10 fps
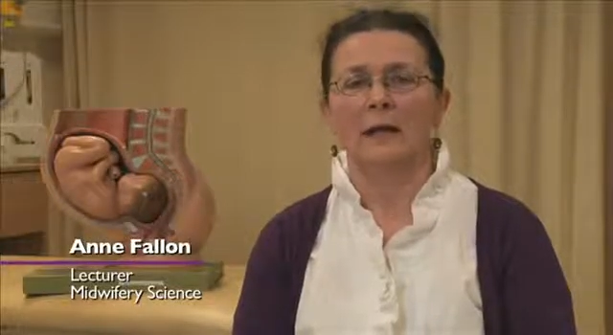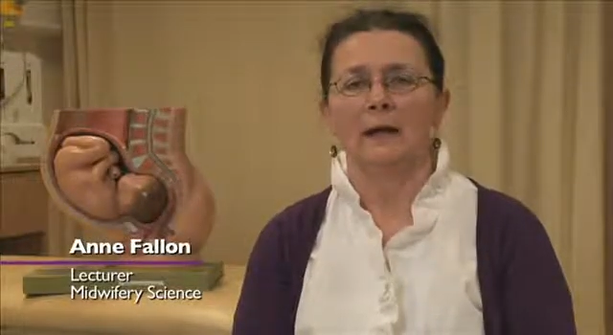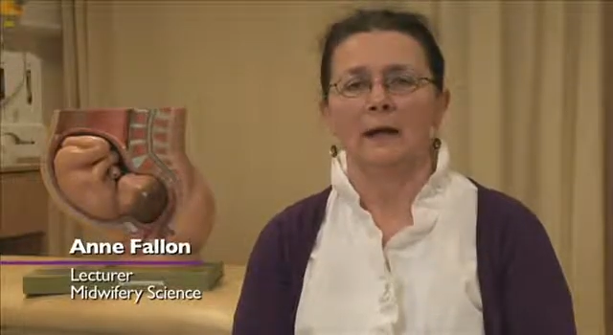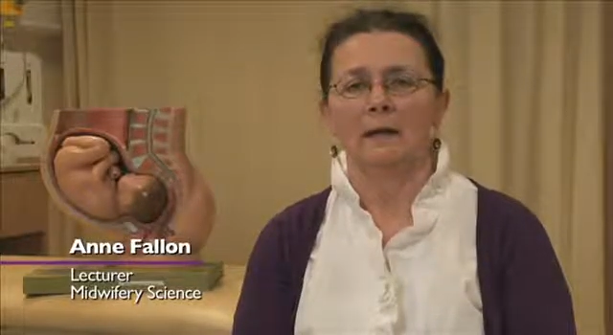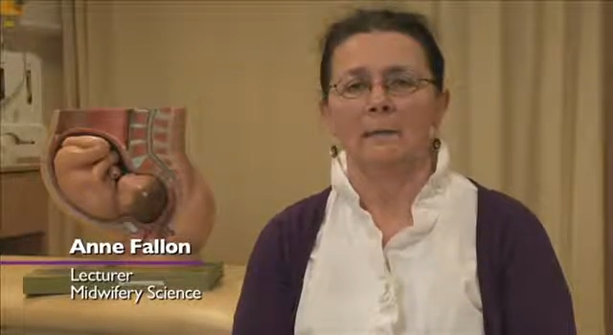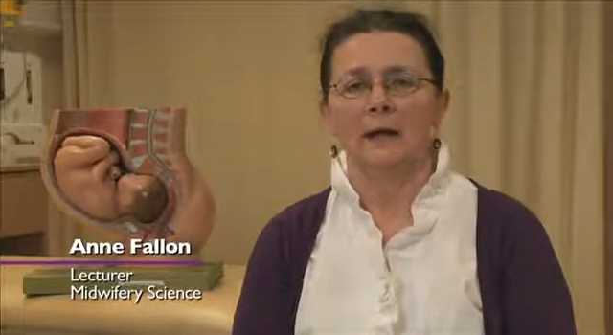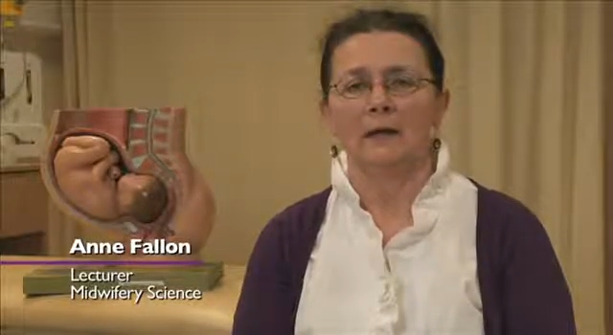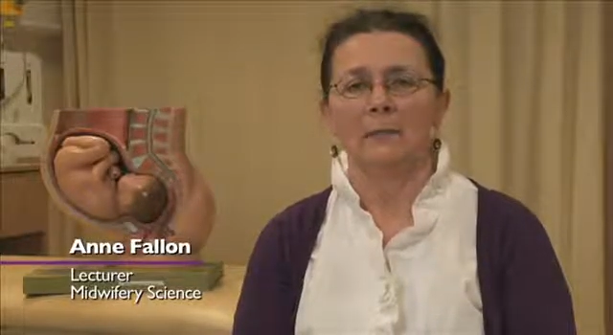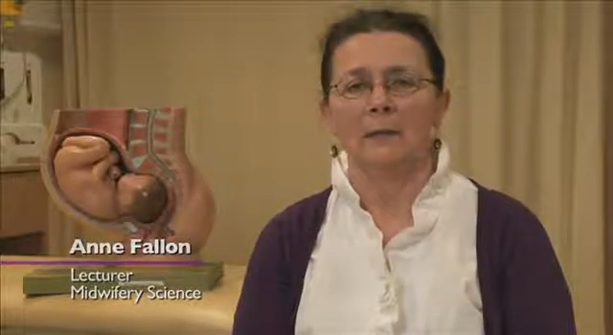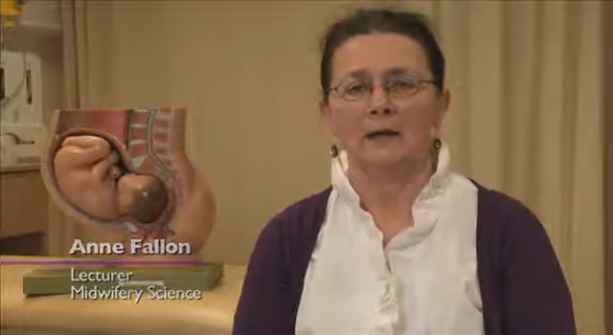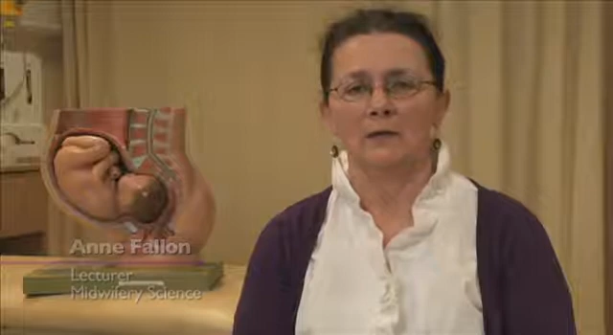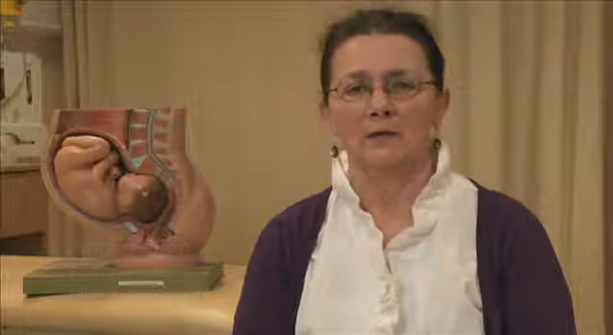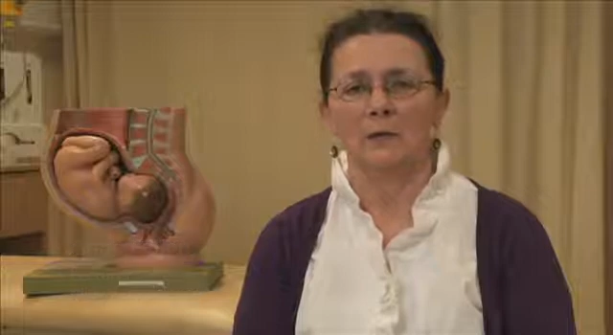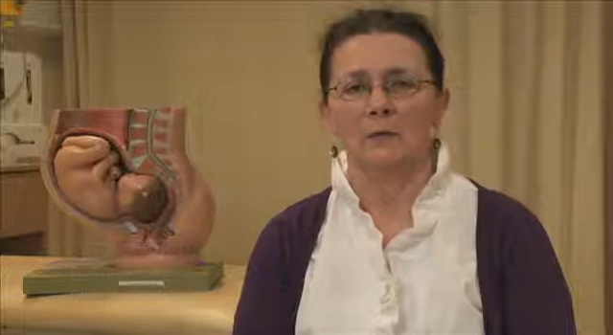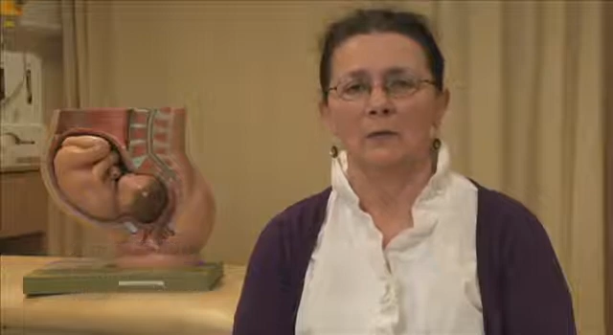and the
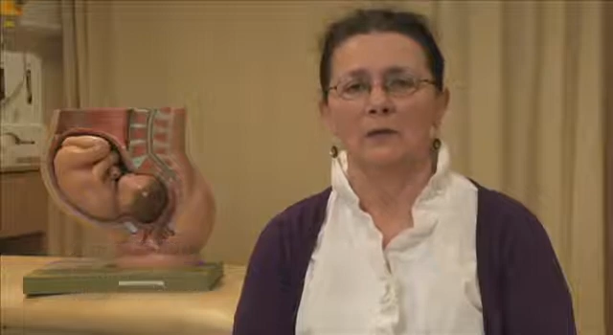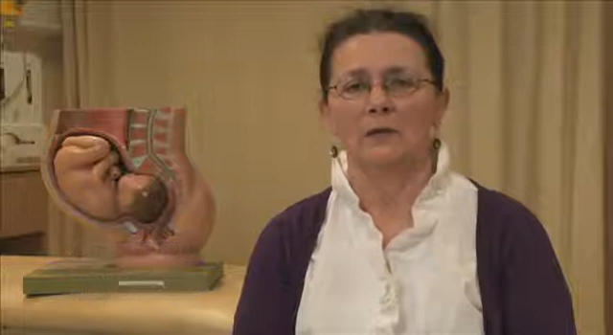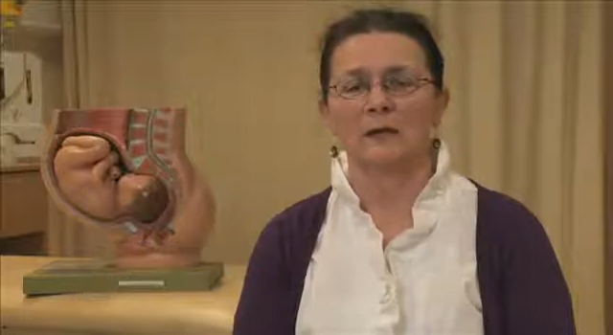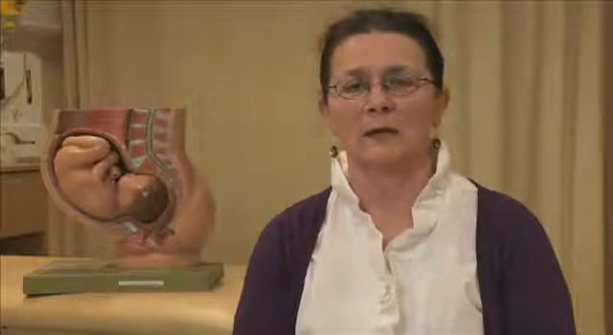practice components